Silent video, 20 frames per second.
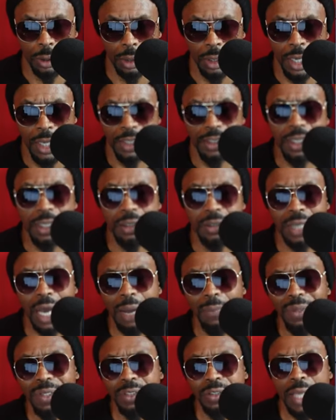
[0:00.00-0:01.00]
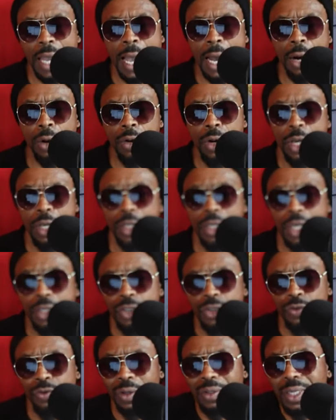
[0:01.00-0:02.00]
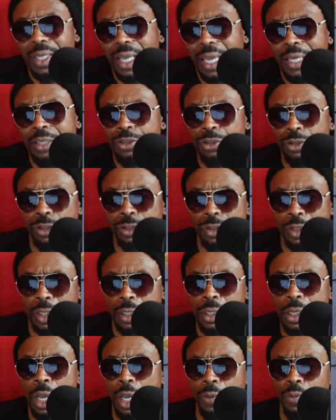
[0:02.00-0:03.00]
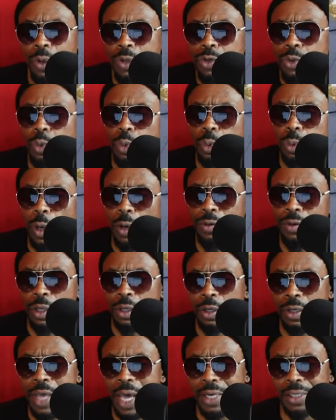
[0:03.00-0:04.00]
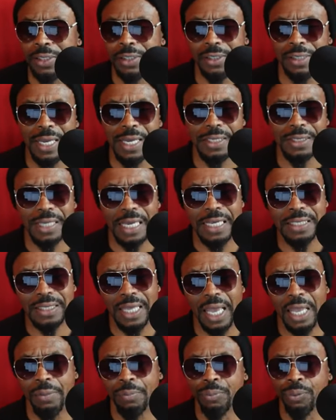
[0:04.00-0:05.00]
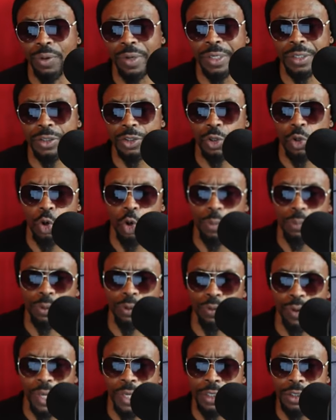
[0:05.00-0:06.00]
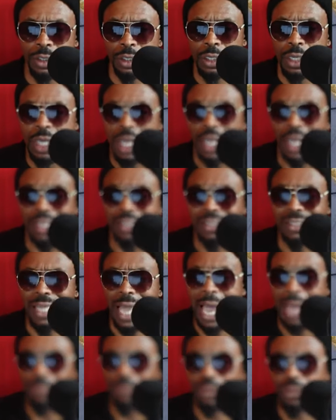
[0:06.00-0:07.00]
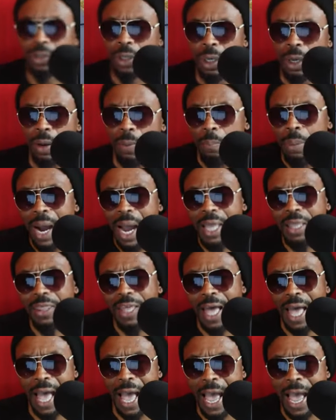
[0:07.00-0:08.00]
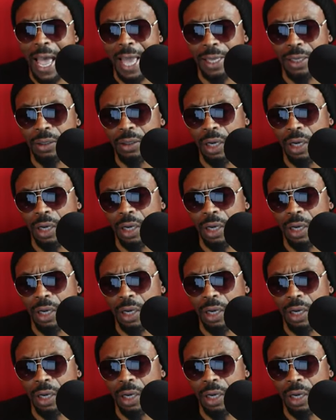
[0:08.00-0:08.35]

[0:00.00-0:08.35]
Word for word: See, domicile gets really interesting when you learn the United States is a British corporation established by the Act